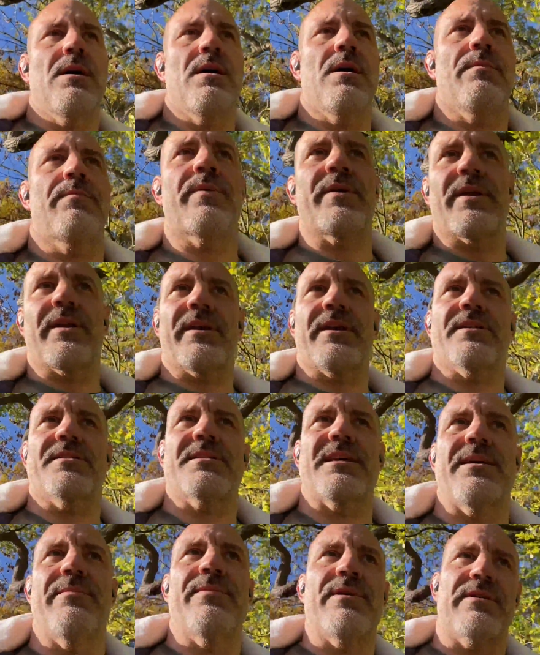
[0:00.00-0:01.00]
periods
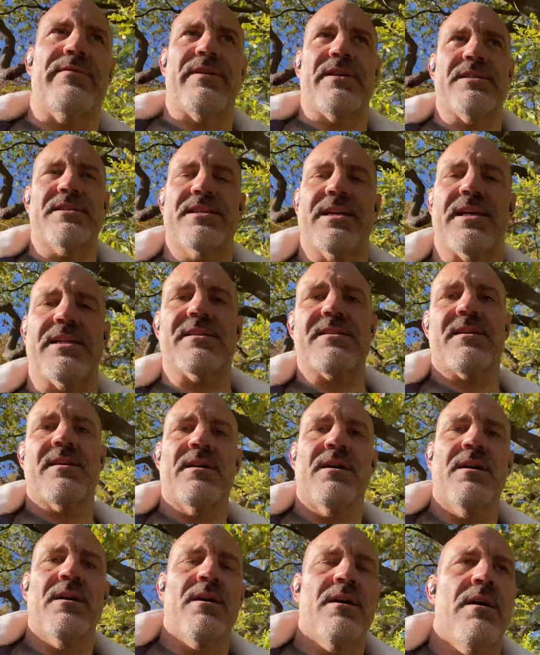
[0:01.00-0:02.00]
in between sets?
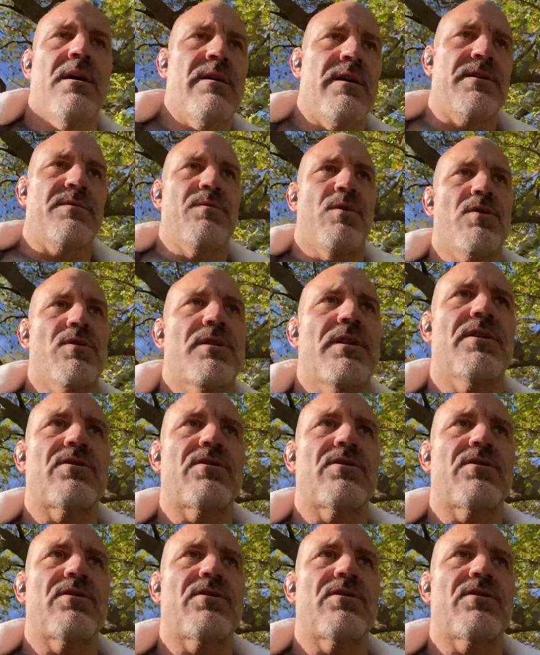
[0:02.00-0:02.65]
It's mostly